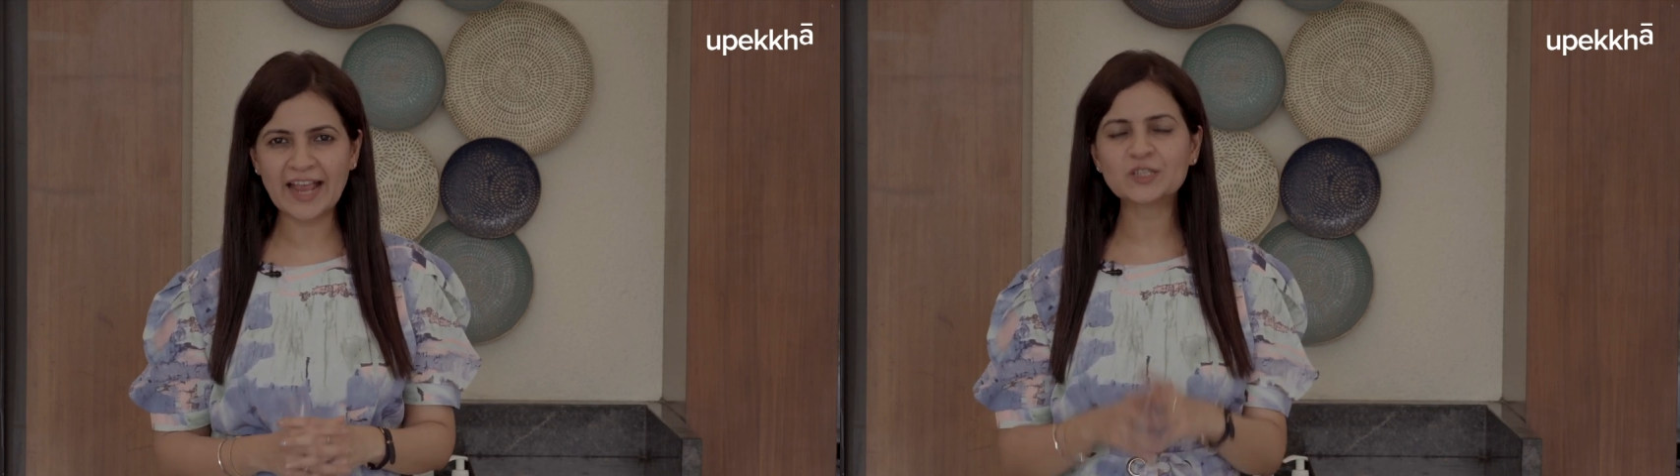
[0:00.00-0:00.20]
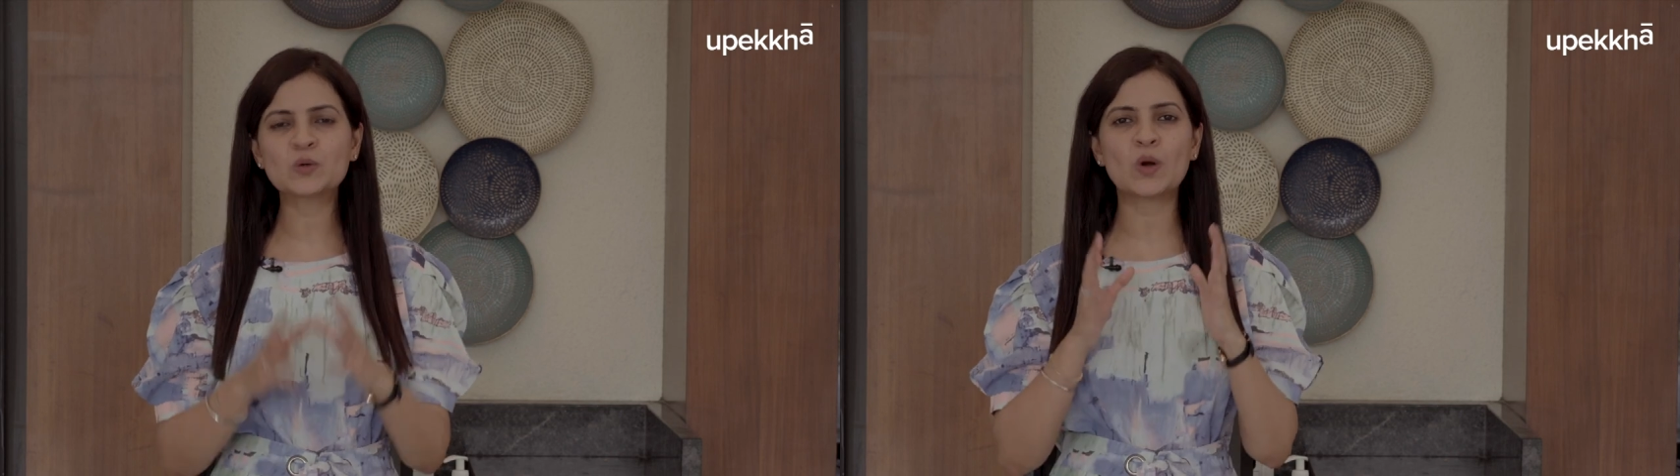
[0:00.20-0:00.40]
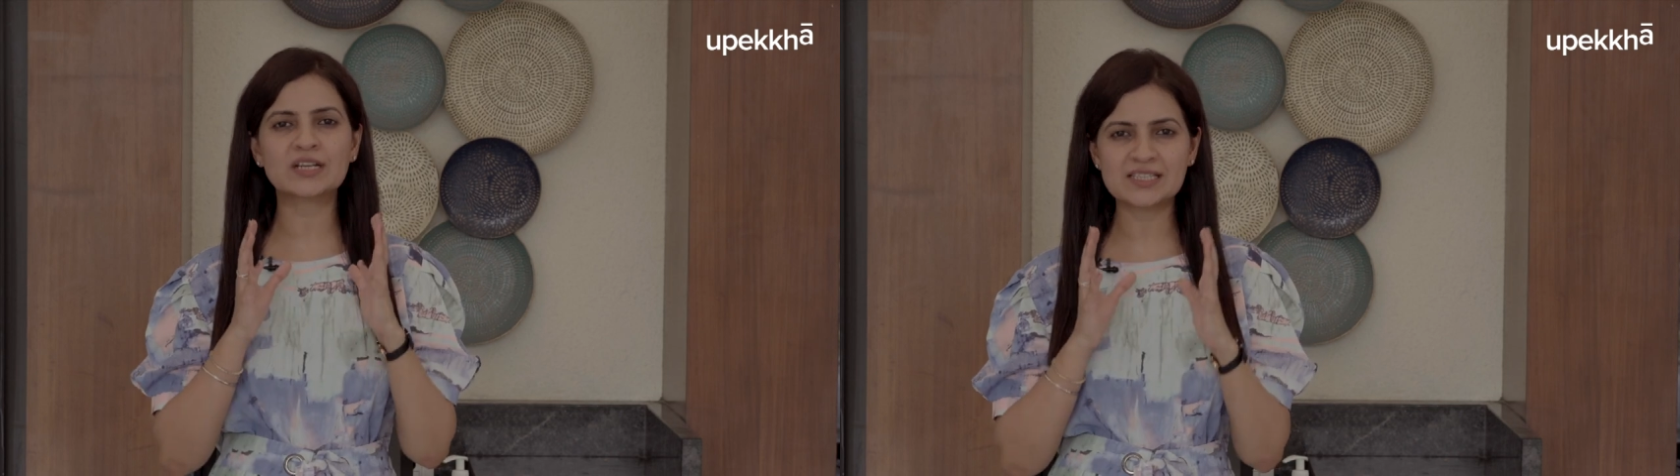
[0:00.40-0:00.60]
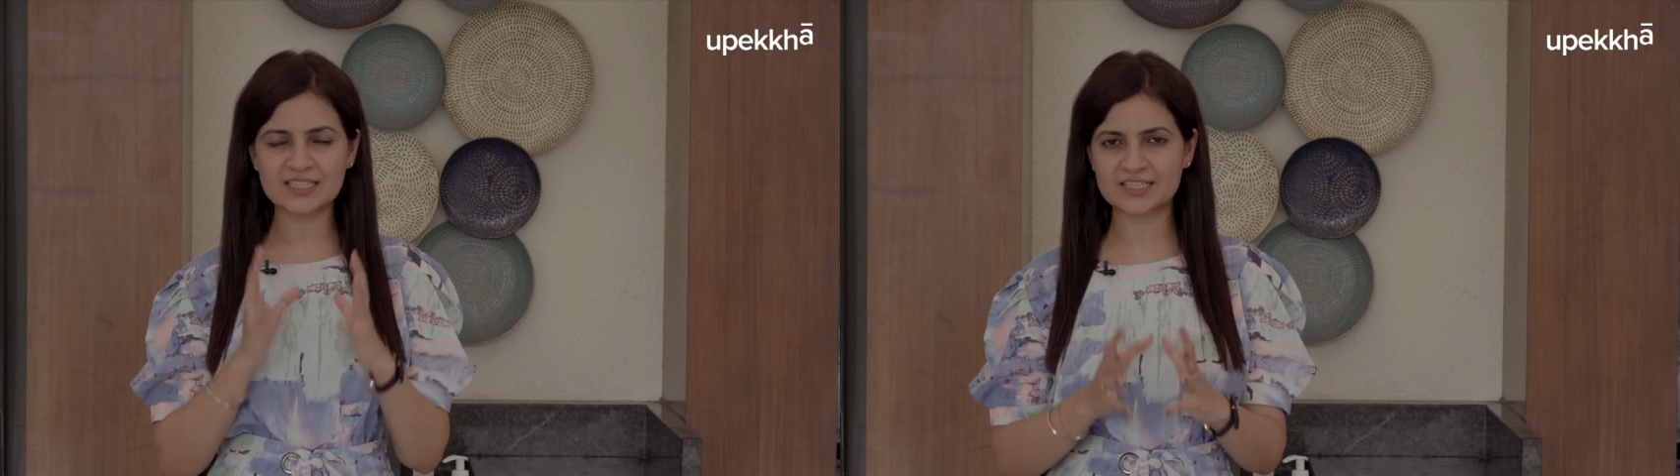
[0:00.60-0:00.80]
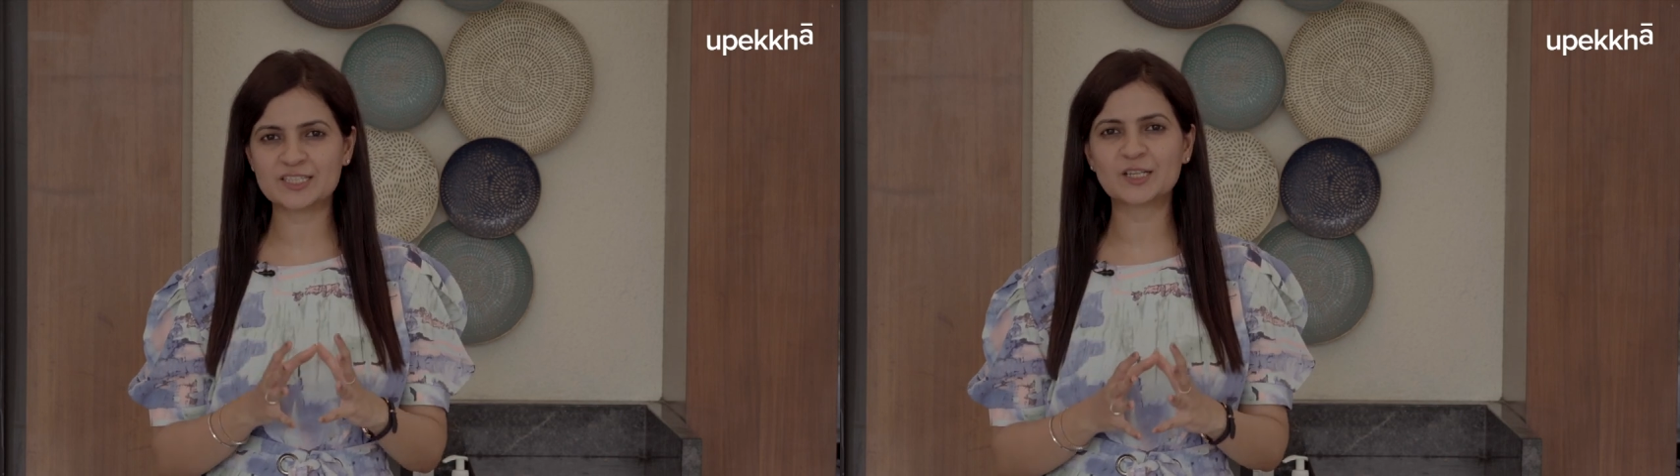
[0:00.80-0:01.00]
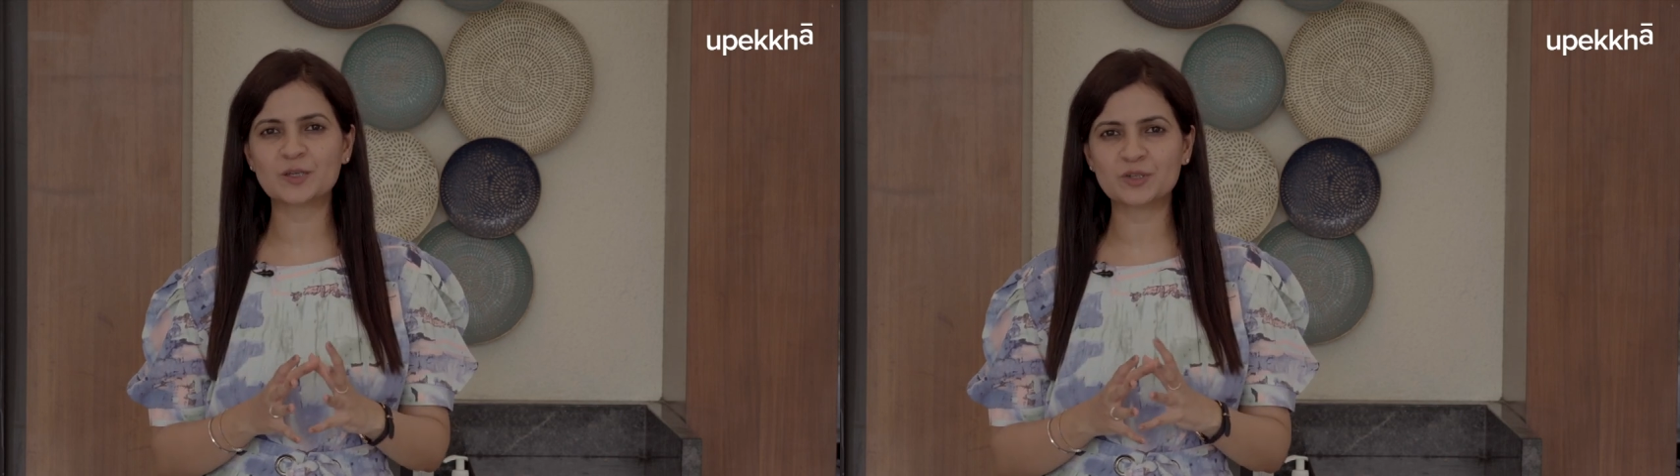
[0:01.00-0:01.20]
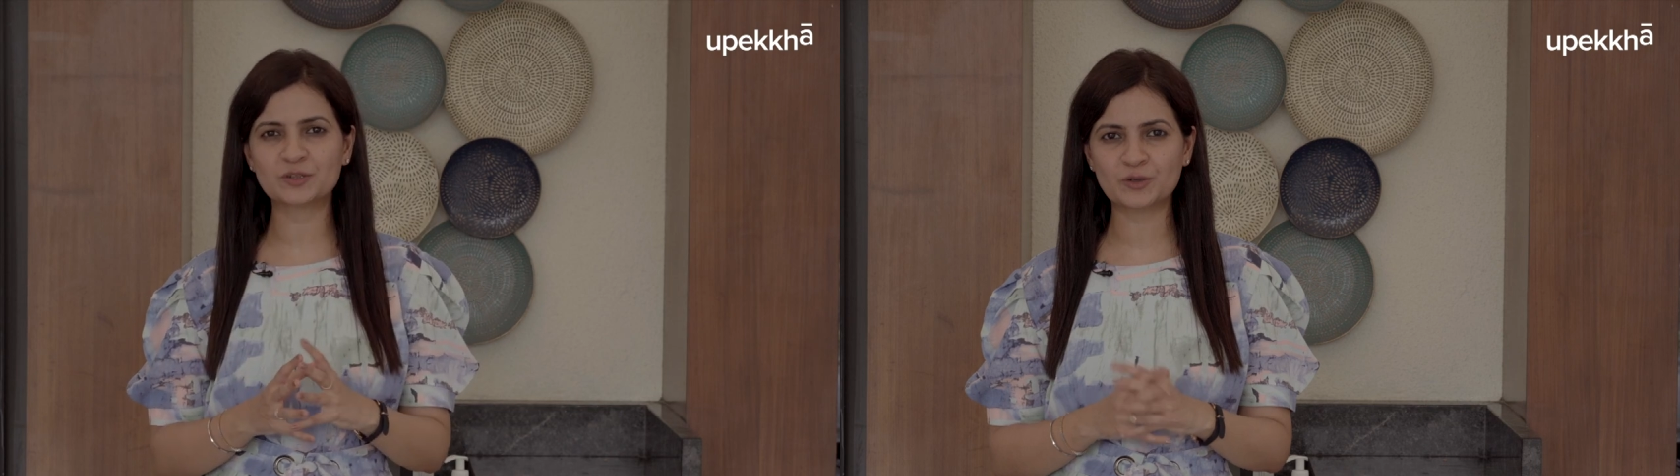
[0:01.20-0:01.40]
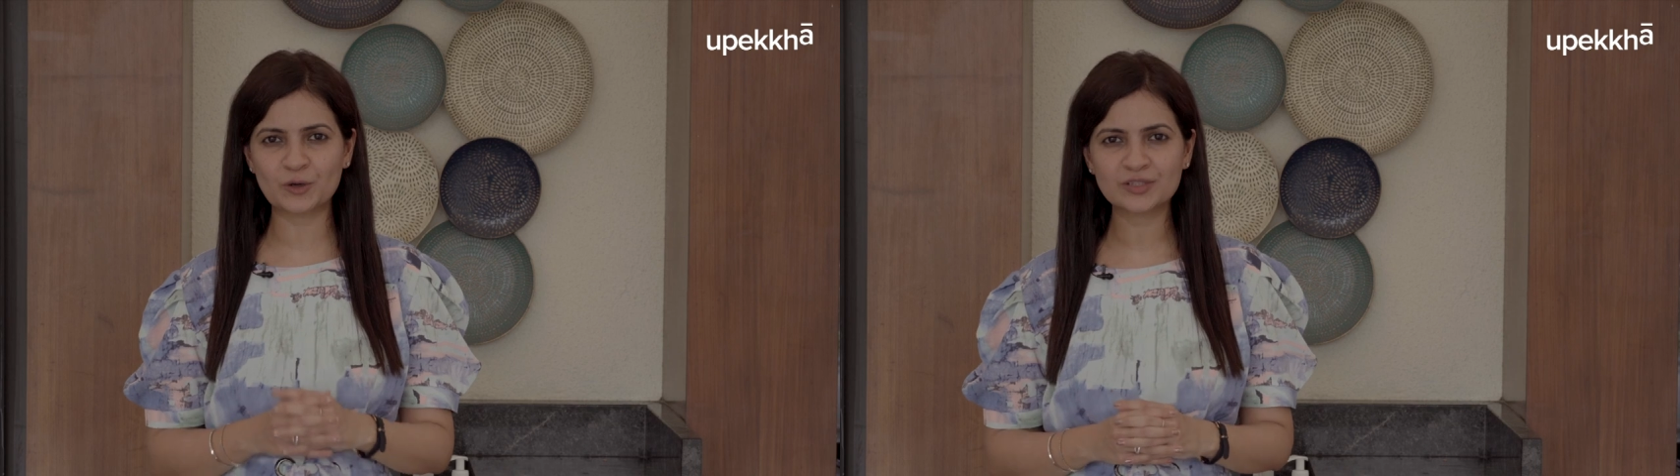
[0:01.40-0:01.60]
and you want a
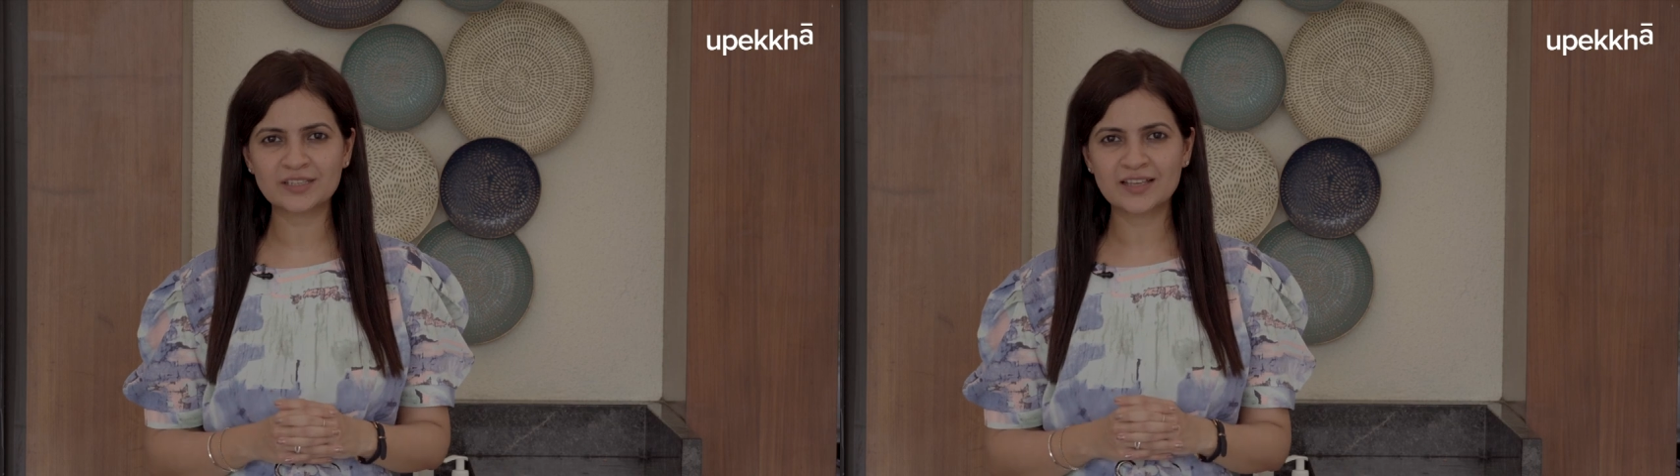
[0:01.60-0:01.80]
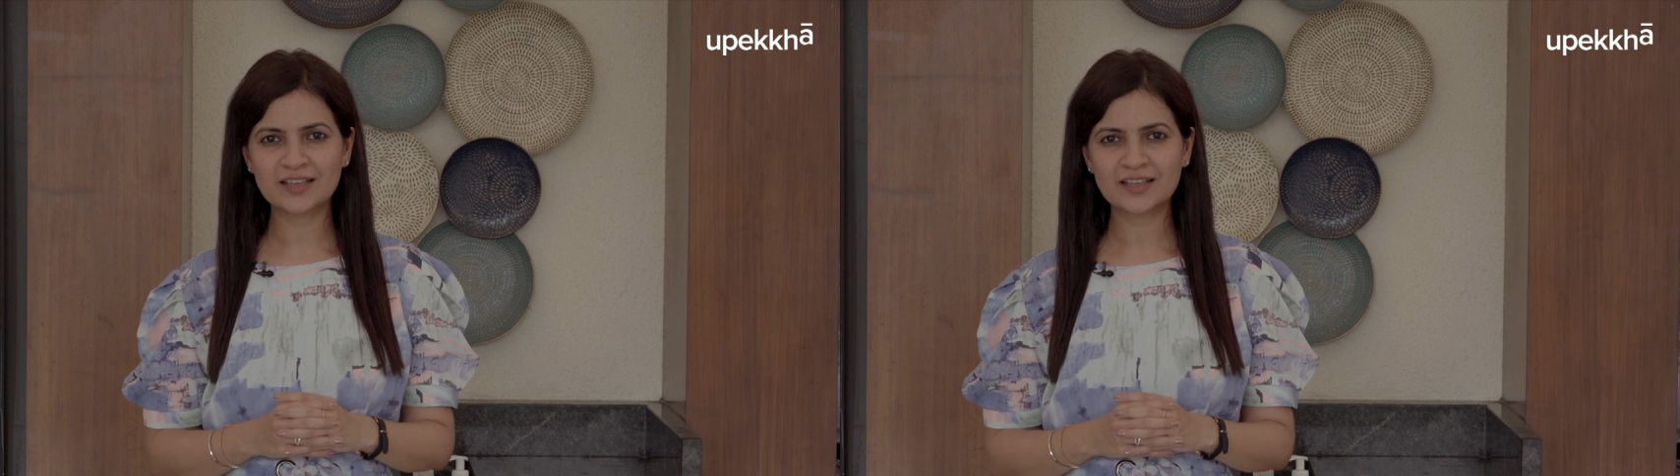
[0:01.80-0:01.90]
sustainable growth,